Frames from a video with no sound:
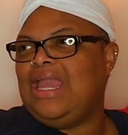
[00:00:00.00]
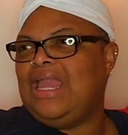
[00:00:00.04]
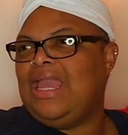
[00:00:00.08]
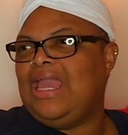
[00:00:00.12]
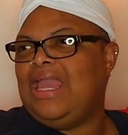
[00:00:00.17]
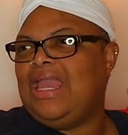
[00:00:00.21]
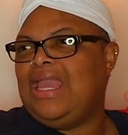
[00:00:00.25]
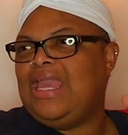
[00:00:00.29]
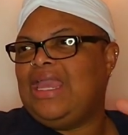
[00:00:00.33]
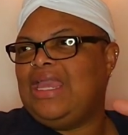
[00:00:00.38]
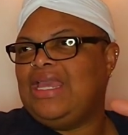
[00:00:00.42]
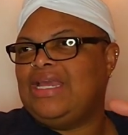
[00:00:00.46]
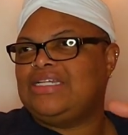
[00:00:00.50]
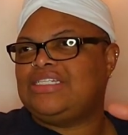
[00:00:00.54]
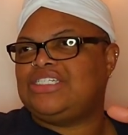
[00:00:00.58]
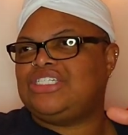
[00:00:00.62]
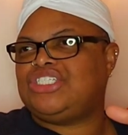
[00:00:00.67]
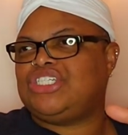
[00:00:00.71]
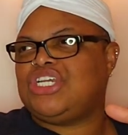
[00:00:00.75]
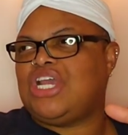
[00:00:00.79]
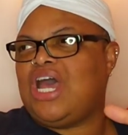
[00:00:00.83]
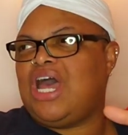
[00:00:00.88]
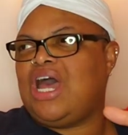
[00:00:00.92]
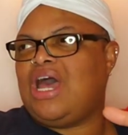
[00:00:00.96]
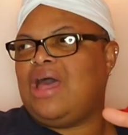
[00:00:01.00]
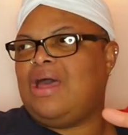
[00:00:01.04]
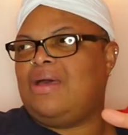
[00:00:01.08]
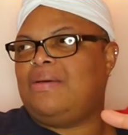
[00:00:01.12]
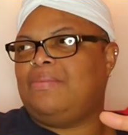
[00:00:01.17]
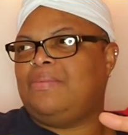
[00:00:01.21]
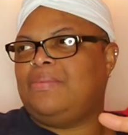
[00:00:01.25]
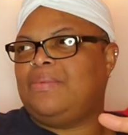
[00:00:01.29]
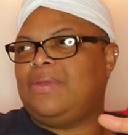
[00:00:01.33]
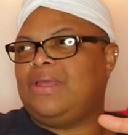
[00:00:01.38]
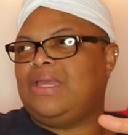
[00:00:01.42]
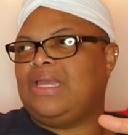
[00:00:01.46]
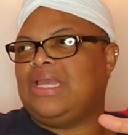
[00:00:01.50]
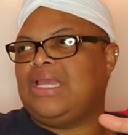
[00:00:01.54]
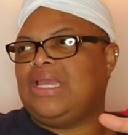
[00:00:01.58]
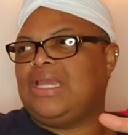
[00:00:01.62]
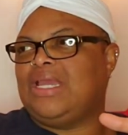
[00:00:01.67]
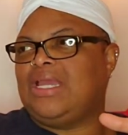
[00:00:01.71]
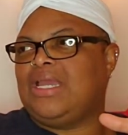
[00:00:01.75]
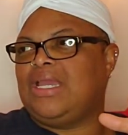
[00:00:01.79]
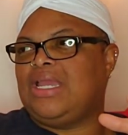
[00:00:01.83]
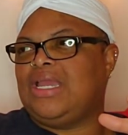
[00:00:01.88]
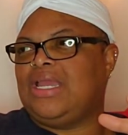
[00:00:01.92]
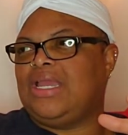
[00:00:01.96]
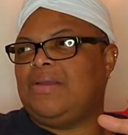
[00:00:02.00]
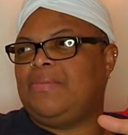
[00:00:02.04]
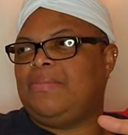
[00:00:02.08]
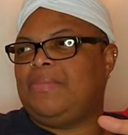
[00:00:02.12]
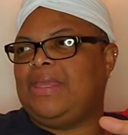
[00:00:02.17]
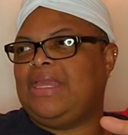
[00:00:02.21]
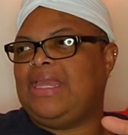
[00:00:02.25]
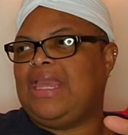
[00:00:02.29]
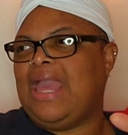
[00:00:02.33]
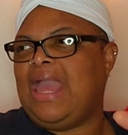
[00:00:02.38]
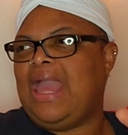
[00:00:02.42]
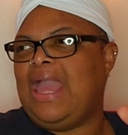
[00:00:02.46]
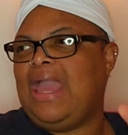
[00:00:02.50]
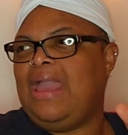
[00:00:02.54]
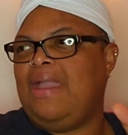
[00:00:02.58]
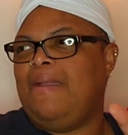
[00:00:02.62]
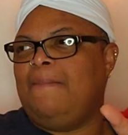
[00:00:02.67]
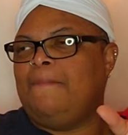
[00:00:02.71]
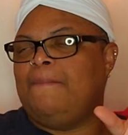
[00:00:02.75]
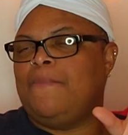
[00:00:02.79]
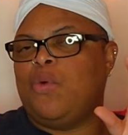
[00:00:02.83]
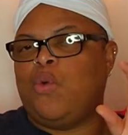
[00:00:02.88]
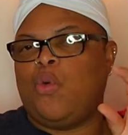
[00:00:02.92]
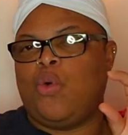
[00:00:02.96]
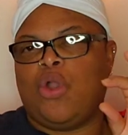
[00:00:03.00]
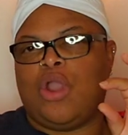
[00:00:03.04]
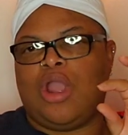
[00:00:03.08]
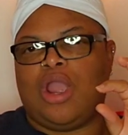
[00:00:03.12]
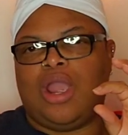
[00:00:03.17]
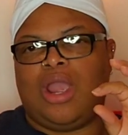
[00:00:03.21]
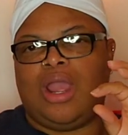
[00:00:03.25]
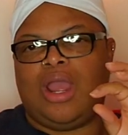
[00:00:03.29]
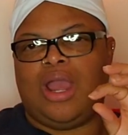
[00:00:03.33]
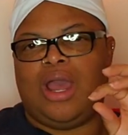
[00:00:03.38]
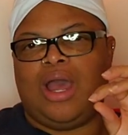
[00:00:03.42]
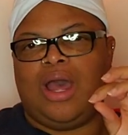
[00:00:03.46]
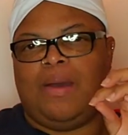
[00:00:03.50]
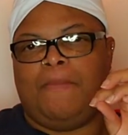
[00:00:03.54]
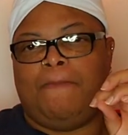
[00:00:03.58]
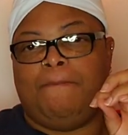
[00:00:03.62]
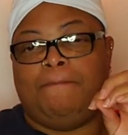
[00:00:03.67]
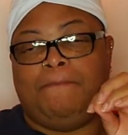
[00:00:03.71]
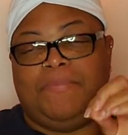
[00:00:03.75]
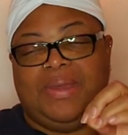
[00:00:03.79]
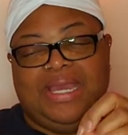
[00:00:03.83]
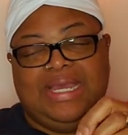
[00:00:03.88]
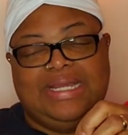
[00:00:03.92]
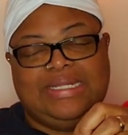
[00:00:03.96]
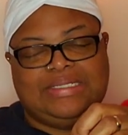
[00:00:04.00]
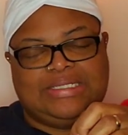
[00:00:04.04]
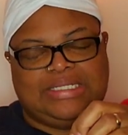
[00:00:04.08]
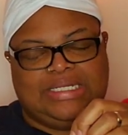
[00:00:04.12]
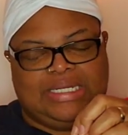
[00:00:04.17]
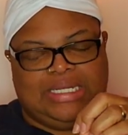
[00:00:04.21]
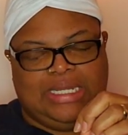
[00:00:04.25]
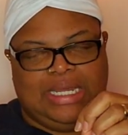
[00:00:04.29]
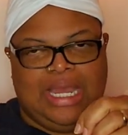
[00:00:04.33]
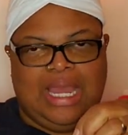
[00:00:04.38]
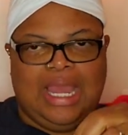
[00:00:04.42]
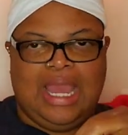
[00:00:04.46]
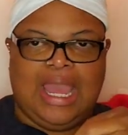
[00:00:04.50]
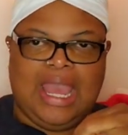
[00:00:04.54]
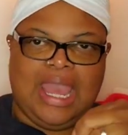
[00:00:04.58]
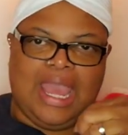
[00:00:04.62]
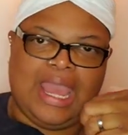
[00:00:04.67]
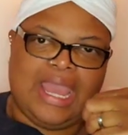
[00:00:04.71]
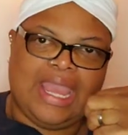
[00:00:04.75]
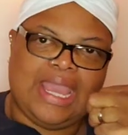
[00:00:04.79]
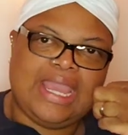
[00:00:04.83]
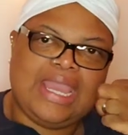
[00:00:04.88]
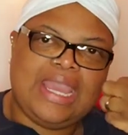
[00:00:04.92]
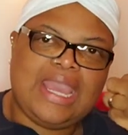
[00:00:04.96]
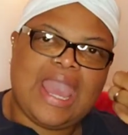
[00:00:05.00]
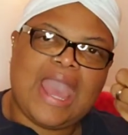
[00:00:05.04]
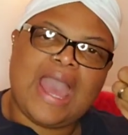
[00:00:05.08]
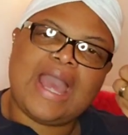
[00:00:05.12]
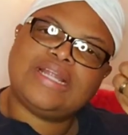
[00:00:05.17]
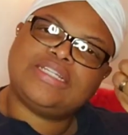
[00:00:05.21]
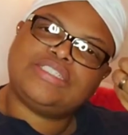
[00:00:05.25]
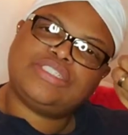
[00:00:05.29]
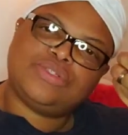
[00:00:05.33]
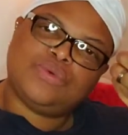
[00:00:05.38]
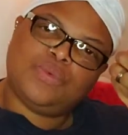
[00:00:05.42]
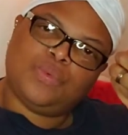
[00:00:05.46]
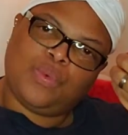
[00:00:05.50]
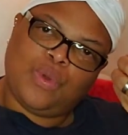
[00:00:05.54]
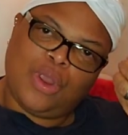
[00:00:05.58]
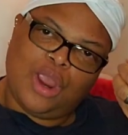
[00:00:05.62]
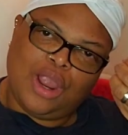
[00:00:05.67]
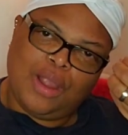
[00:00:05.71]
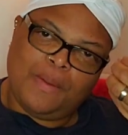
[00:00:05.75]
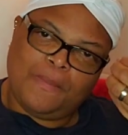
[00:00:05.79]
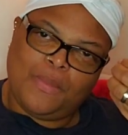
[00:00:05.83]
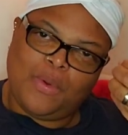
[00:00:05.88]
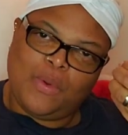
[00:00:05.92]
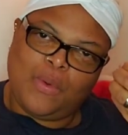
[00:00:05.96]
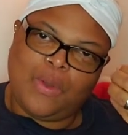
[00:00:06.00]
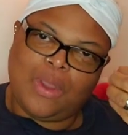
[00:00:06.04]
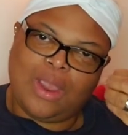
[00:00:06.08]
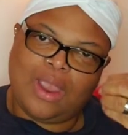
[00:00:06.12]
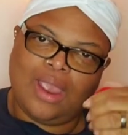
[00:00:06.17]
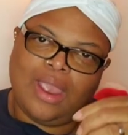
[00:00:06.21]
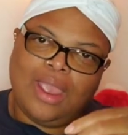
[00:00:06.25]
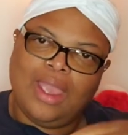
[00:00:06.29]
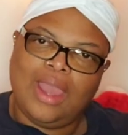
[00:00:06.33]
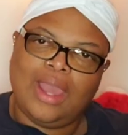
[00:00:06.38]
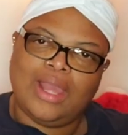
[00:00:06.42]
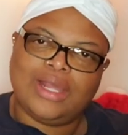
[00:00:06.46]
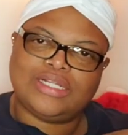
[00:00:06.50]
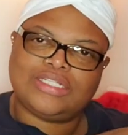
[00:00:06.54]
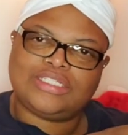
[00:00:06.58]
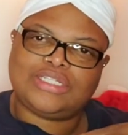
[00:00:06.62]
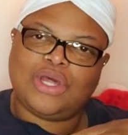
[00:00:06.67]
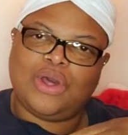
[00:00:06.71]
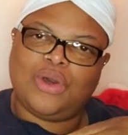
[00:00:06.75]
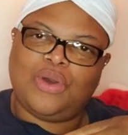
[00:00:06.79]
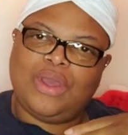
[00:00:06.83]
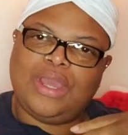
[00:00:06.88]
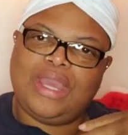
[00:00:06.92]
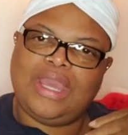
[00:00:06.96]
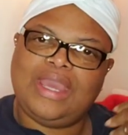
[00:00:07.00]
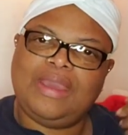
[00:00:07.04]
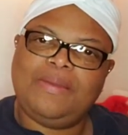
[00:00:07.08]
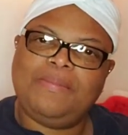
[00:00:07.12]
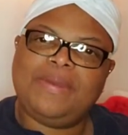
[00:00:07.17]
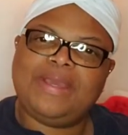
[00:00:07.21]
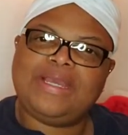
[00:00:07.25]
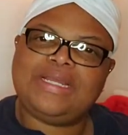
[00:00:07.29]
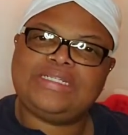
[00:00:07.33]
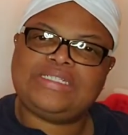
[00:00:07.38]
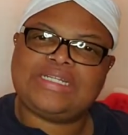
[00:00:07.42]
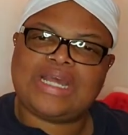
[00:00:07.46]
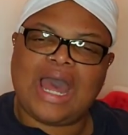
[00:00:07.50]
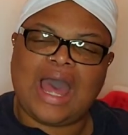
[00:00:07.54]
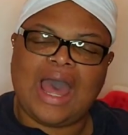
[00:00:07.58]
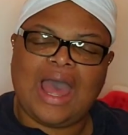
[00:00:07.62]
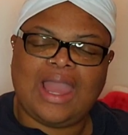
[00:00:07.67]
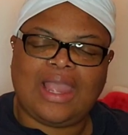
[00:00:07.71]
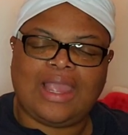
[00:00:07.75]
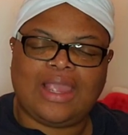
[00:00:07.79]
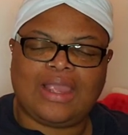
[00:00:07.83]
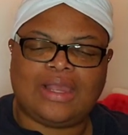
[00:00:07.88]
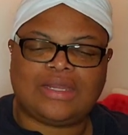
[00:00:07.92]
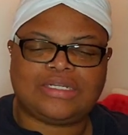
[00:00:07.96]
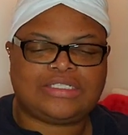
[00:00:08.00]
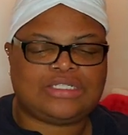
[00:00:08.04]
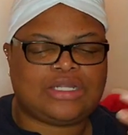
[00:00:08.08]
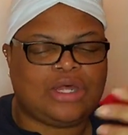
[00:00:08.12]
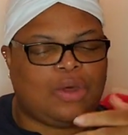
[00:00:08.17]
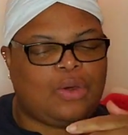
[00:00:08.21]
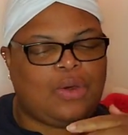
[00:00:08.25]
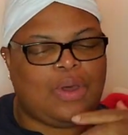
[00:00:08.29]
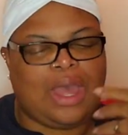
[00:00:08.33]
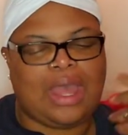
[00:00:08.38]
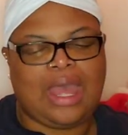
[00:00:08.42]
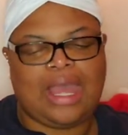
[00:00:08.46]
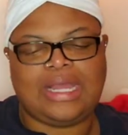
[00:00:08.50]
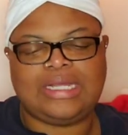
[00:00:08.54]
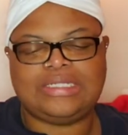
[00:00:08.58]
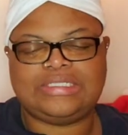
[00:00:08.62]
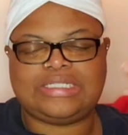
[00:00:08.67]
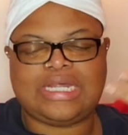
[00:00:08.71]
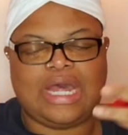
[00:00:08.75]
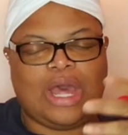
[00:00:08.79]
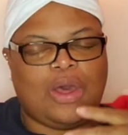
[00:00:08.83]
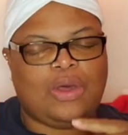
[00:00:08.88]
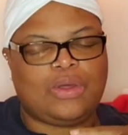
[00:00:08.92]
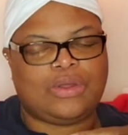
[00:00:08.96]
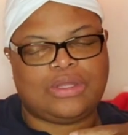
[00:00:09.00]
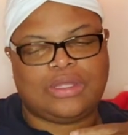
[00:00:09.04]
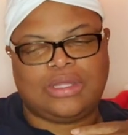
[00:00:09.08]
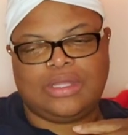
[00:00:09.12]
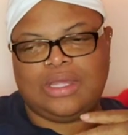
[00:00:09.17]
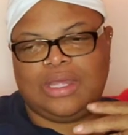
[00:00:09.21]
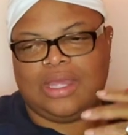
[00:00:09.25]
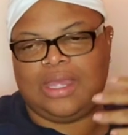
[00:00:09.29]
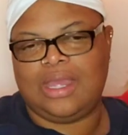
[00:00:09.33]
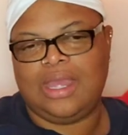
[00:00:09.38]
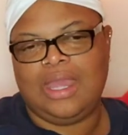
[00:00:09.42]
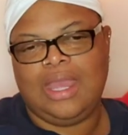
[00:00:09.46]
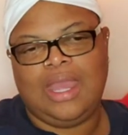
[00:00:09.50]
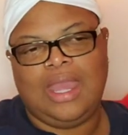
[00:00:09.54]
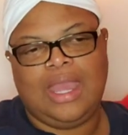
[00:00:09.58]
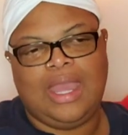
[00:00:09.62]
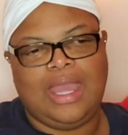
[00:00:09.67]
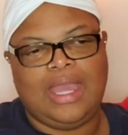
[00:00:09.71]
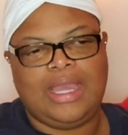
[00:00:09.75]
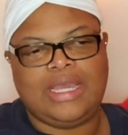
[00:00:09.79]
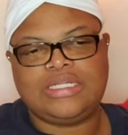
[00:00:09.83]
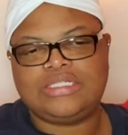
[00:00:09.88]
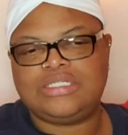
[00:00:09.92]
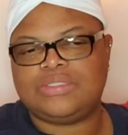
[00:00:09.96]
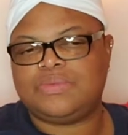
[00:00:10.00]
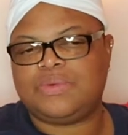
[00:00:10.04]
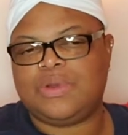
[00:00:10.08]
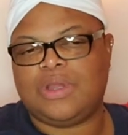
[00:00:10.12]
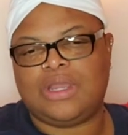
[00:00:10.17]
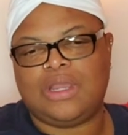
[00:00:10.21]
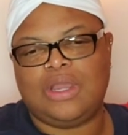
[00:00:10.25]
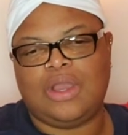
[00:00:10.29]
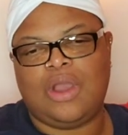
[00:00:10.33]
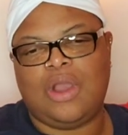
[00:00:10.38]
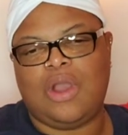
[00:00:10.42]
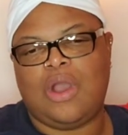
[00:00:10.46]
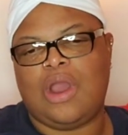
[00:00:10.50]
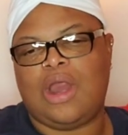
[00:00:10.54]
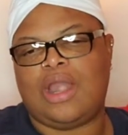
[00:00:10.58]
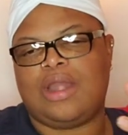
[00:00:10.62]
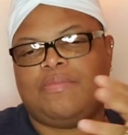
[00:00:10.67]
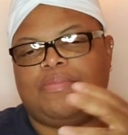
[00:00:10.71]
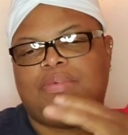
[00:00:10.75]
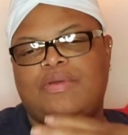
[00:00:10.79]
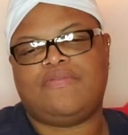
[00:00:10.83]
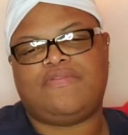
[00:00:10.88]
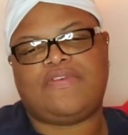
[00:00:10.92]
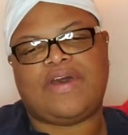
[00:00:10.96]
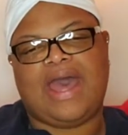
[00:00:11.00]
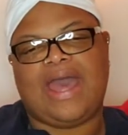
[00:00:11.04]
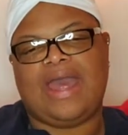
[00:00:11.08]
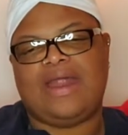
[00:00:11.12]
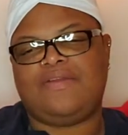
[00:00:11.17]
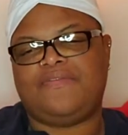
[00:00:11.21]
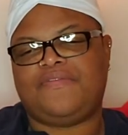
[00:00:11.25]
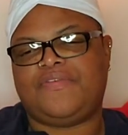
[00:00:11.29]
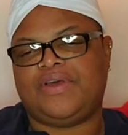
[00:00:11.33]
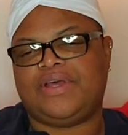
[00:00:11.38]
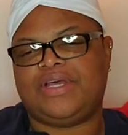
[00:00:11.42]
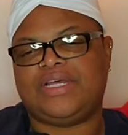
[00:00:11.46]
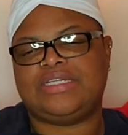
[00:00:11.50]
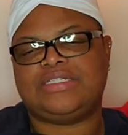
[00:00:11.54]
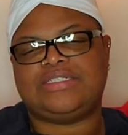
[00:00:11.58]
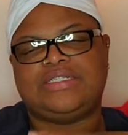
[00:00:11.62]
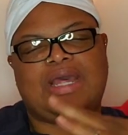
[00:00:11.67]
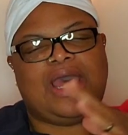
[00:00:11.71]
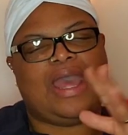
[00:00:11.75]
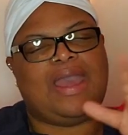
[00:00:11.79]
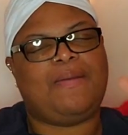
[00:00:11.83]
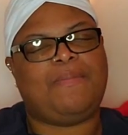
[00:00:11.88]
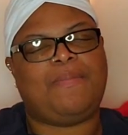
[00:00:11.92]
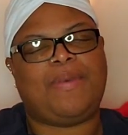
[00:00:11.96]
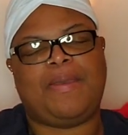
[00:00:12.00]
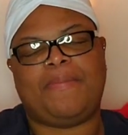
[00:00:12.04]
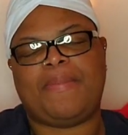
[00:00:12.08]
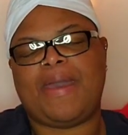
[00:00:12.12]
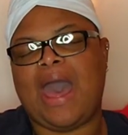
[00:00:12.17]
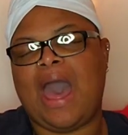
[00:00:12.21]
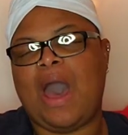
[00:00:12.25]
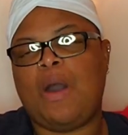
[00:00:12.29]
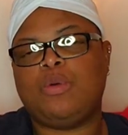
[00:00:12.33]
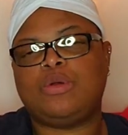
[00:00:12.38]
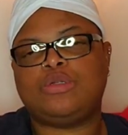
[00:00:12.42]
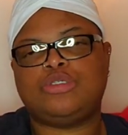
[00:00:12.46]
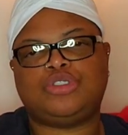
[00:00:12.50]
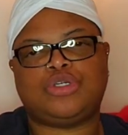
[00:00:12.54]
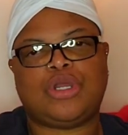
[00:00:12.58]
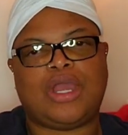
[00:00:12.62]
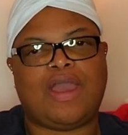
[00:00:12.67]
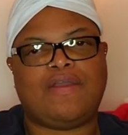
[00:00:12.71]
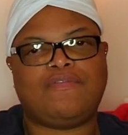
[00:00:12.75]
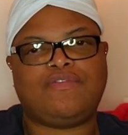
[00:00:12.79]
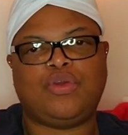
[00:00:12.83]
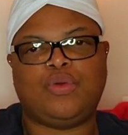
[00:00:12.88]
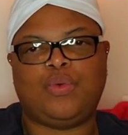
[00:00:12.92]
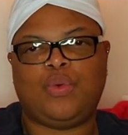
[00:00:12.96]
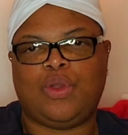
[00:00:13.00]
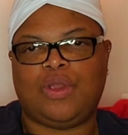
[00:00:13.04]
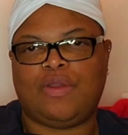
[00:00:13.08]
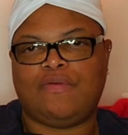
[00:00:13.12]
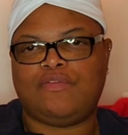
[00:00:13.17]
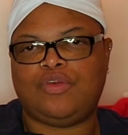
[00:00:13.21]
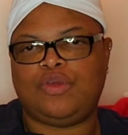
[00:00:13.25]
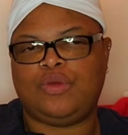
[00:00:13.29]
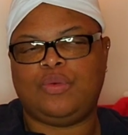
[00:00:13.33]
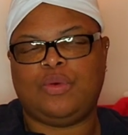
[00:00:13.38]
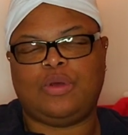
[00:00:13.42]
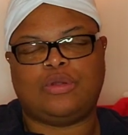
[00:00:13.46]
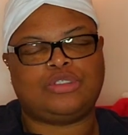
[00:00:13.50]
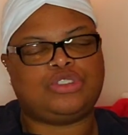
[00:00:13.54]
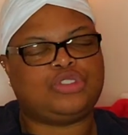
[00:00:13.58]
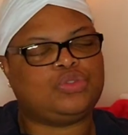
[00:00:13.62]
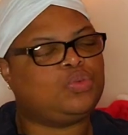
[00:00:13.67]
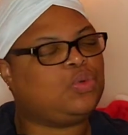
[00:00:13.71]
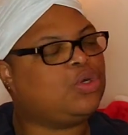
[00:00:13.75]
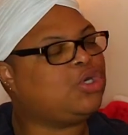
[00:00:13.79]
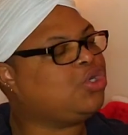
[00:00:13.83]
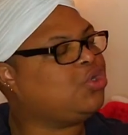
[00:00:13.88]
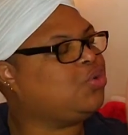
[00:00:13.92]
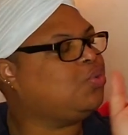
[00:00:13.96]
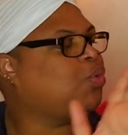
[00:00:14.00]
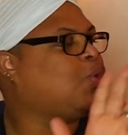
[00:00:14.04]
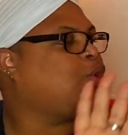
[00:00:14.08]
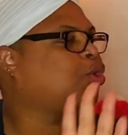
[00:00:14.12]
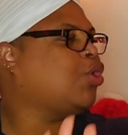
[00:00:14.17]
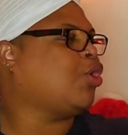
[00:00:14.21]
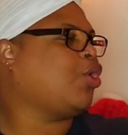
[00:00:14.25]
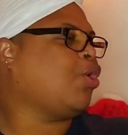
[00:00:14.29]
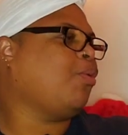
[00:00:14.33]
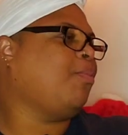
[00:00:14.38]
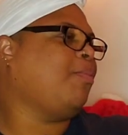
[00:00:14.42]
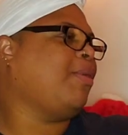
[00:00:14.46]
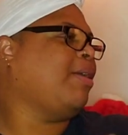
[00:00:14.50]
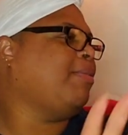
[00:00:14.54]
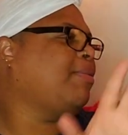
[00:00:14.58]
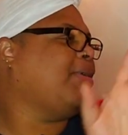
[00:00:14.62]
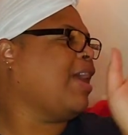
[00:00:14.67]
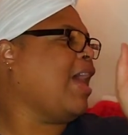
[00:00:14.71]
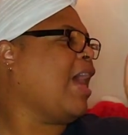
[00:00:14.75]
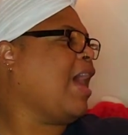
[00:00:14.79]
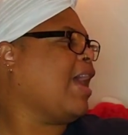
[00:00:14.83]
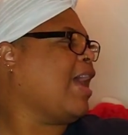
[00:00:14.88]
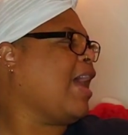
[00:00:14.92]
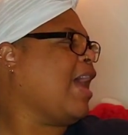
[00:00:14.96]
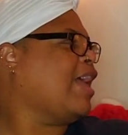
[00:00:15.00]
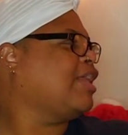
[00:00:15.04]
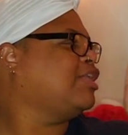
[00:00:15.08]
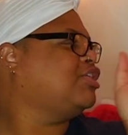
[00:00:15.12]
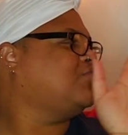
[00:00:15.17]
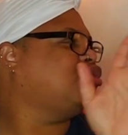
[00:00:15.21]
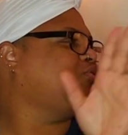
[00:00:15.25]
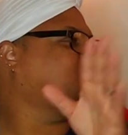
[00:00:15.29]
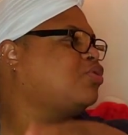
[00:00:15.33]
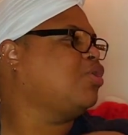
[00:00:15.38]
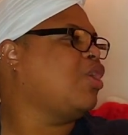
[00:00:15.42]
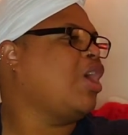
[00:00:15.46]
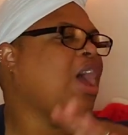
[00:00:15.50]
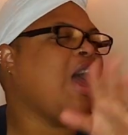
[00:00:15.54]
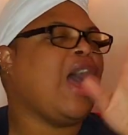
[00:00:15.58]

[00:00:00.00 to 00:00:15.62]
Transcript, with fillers: his job became more busy and he had to work more so he be tired so it's all good he's working hard and providing for us hey baby i will drive you wherever you want to where you want to go baby i got you